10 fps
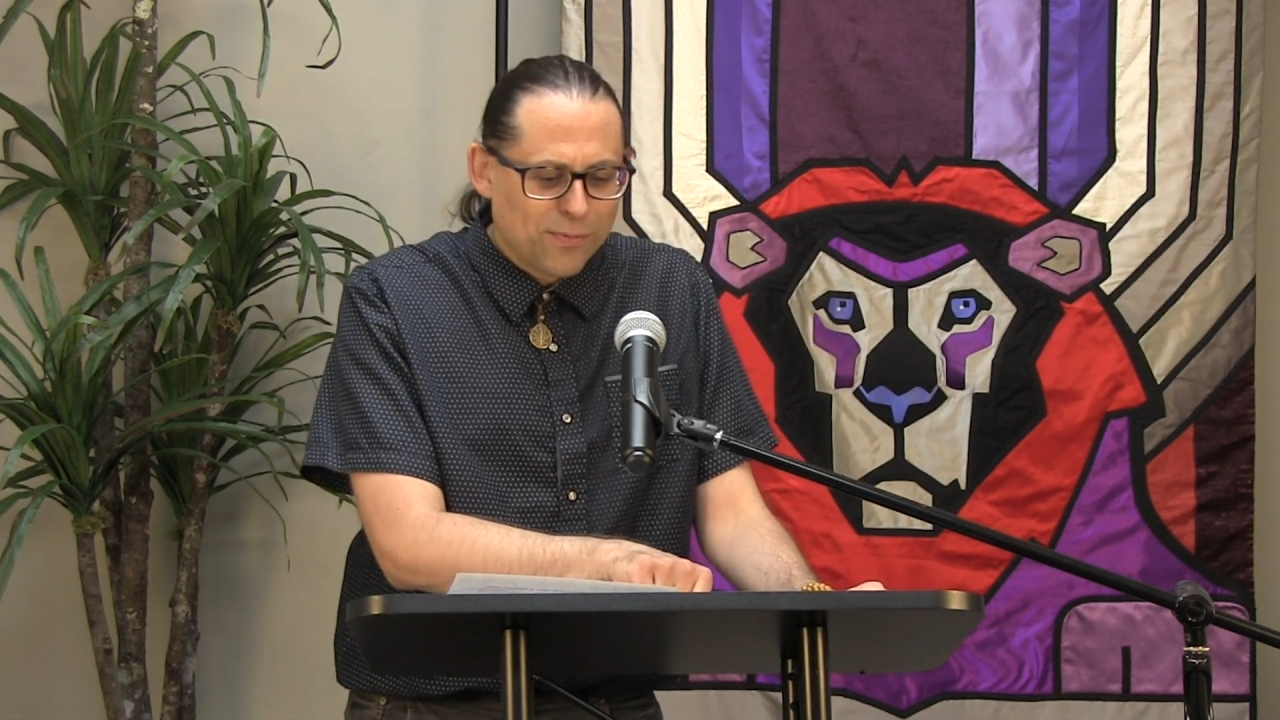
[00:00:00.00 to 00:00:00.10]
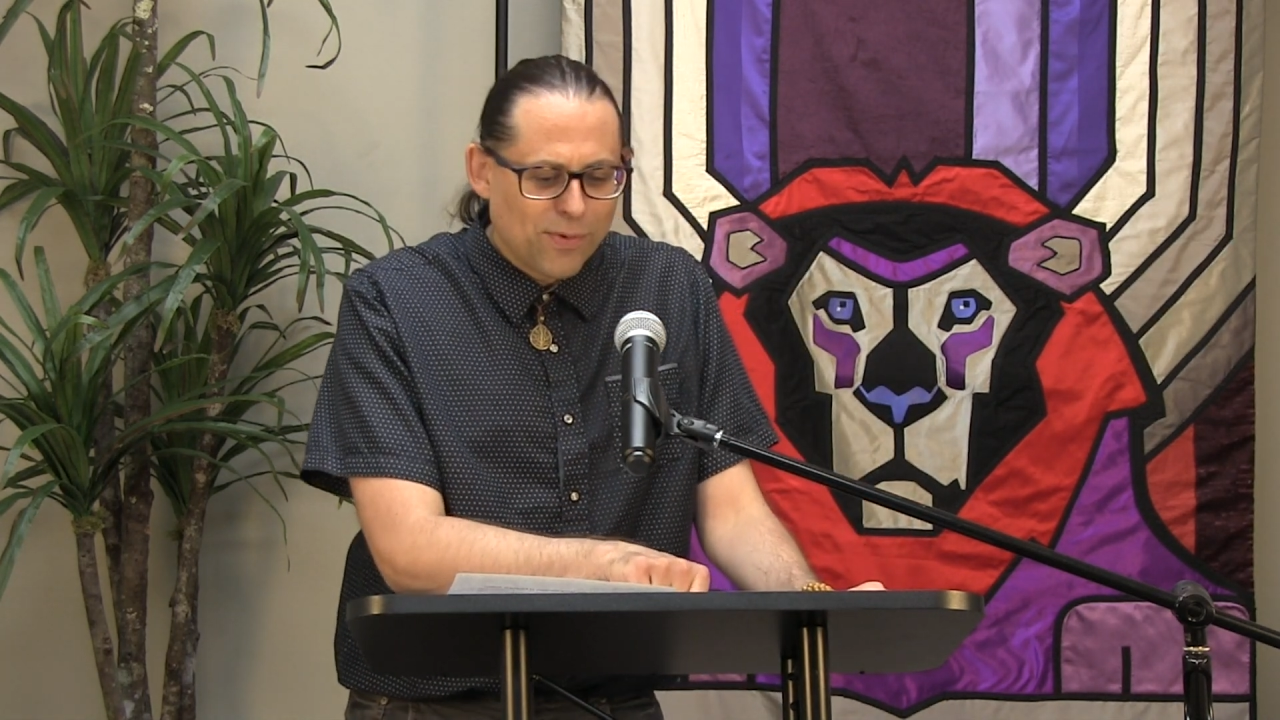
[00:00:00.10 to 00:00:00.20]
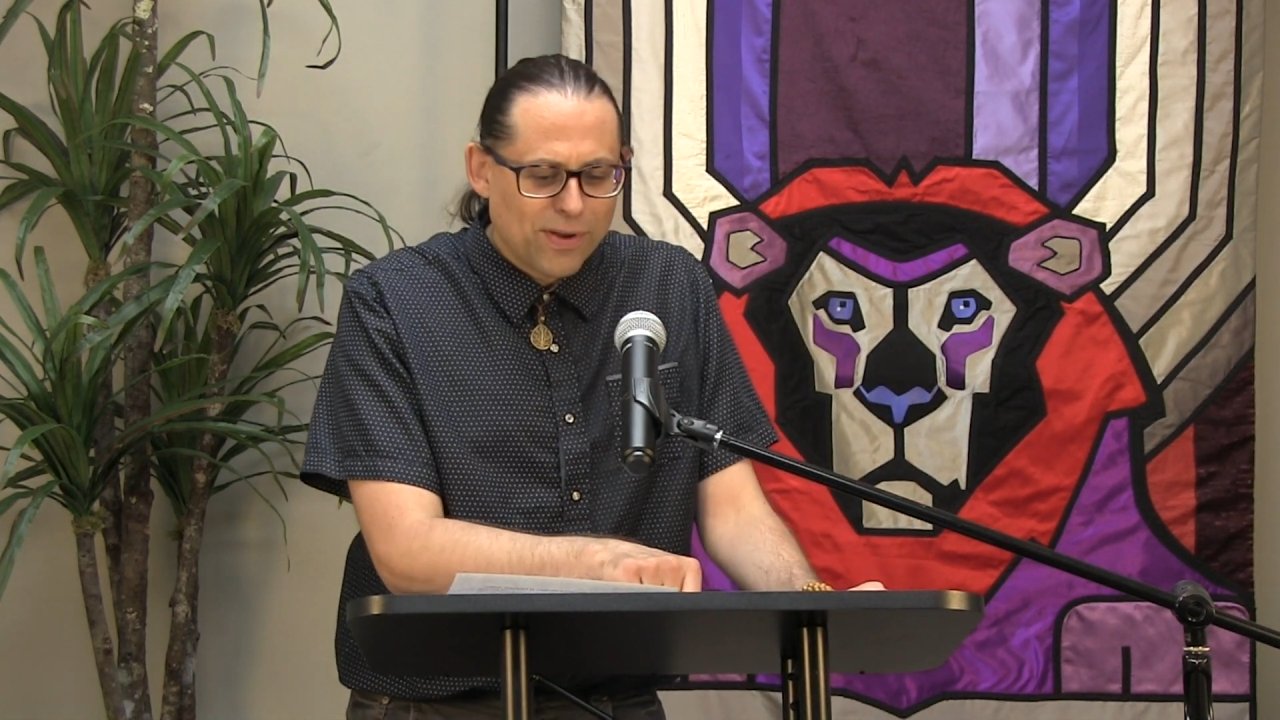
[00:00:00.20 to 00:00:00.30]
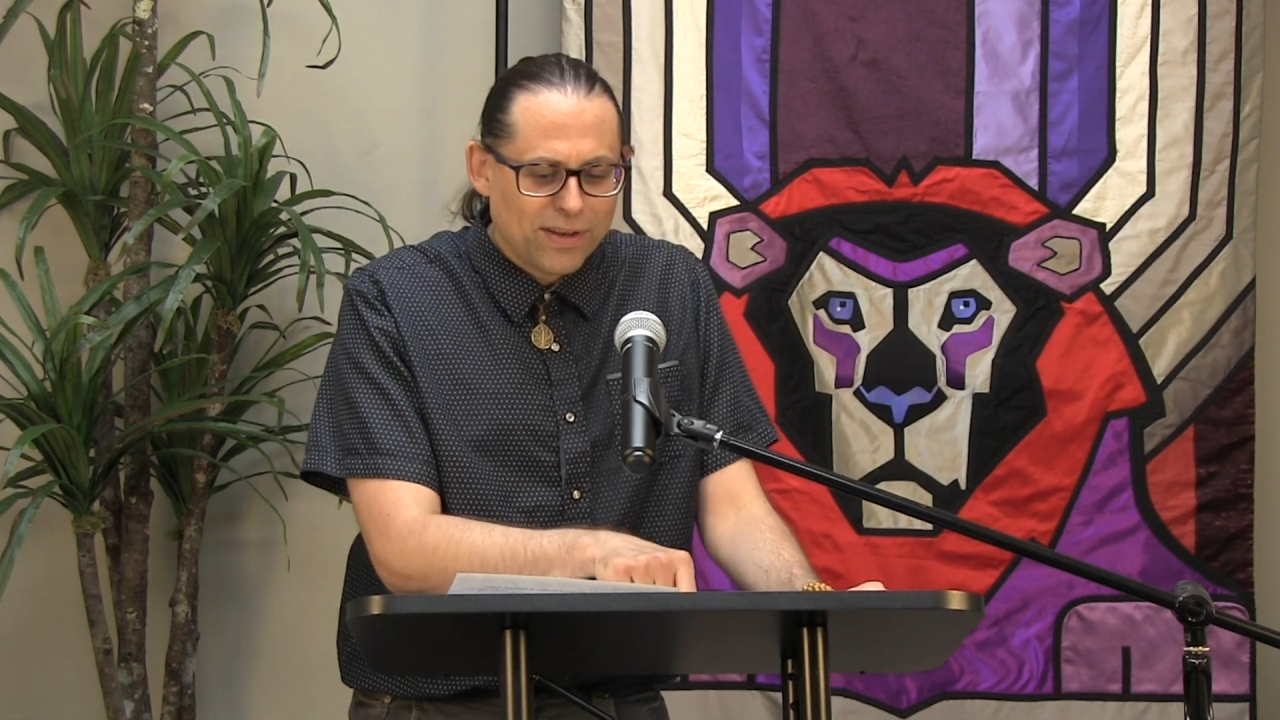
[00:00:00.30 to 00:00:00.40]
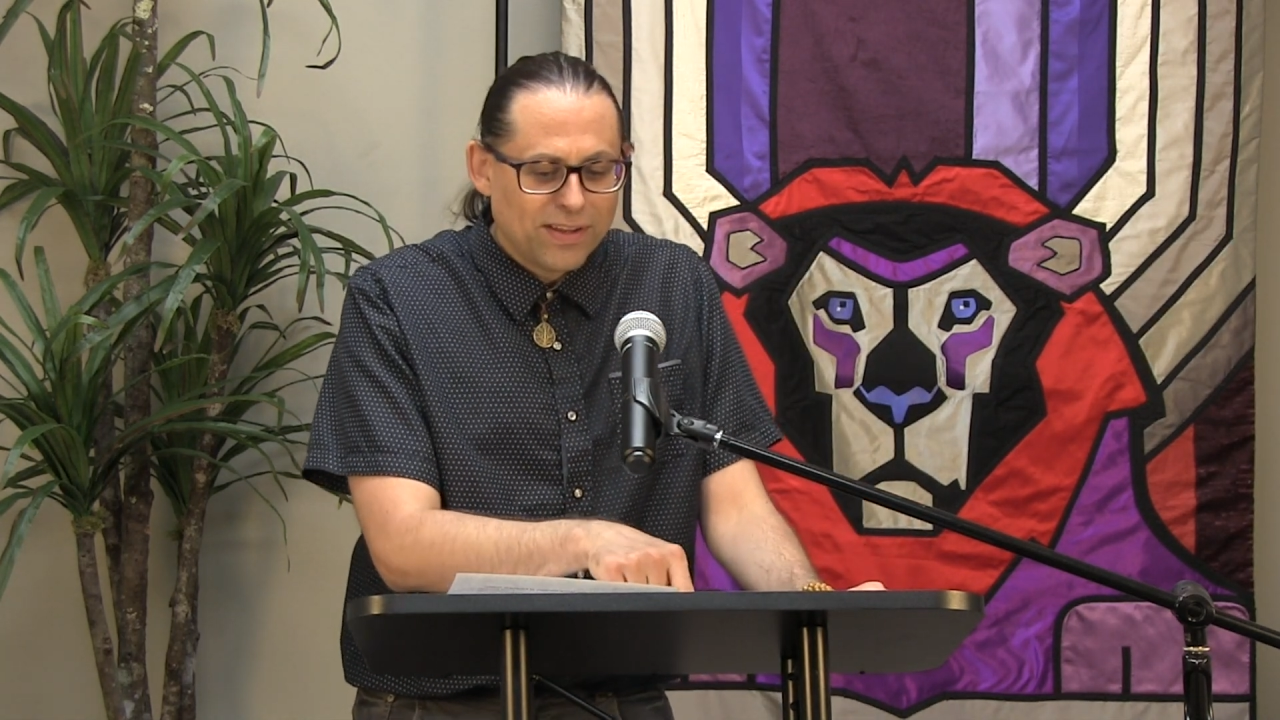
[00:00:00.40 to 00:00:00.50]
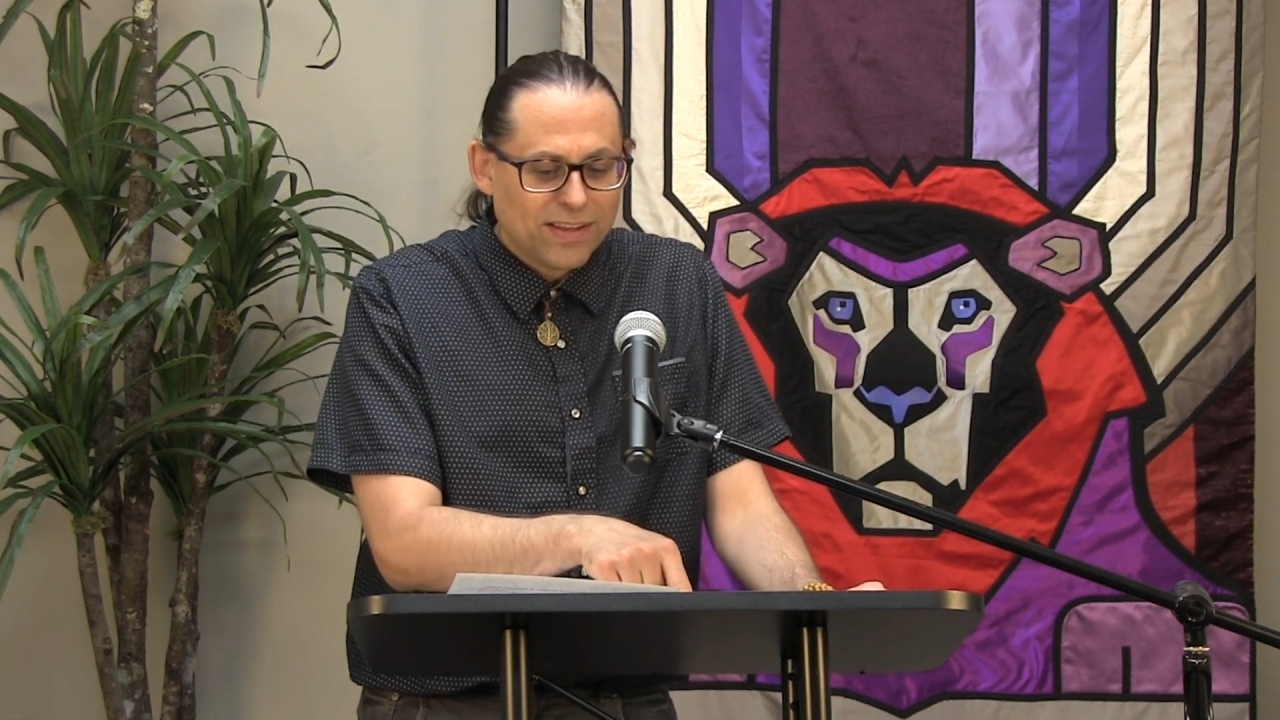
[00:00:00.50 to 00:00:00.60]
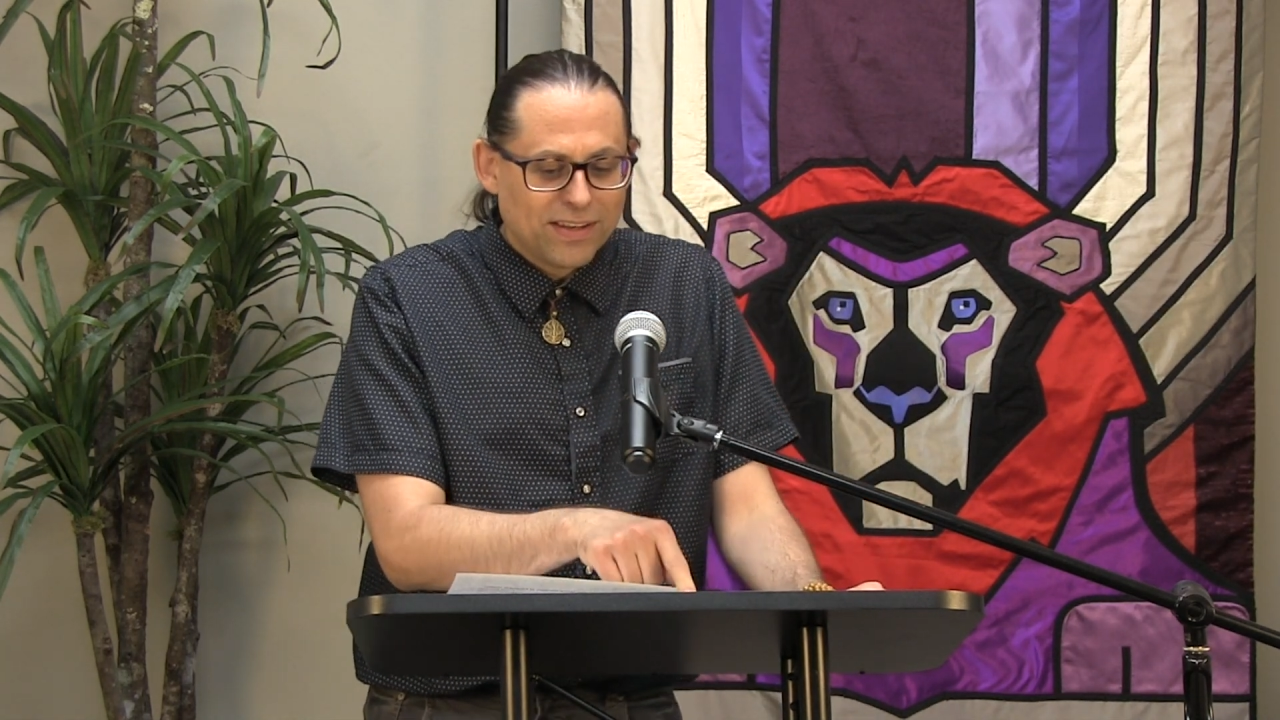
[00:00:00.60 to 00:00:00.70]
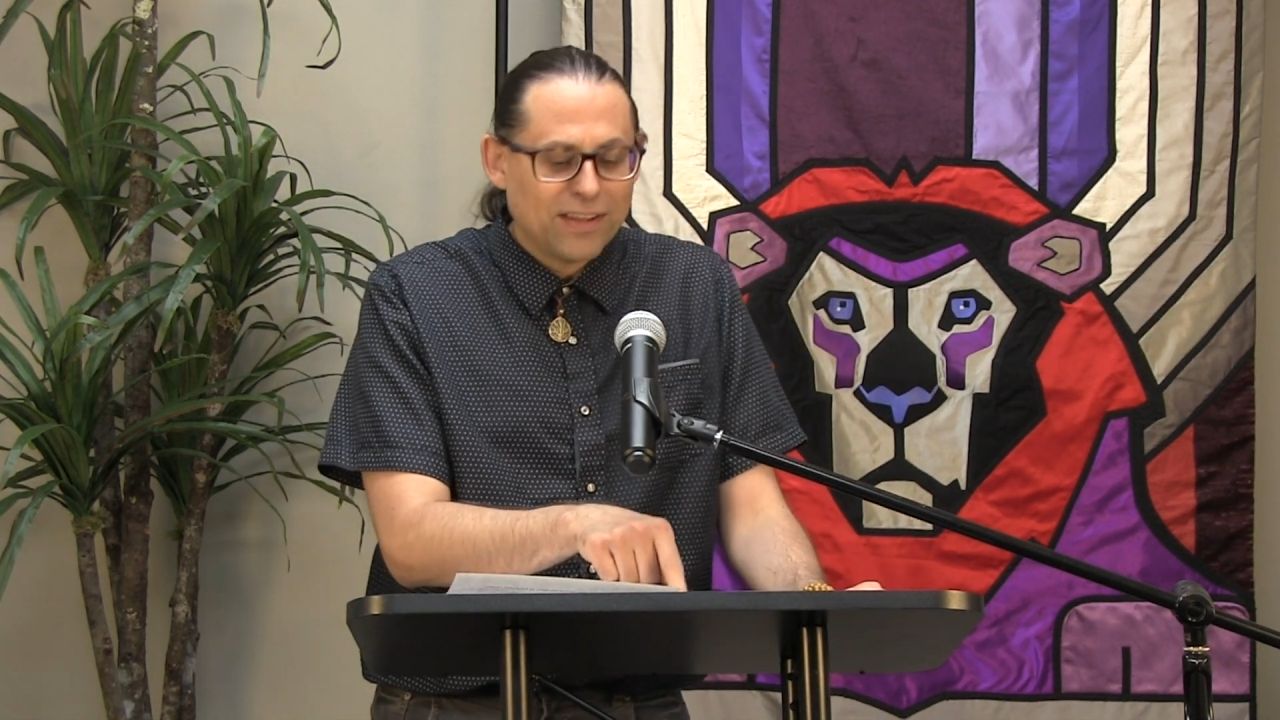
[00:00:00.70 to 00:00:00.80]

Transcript: would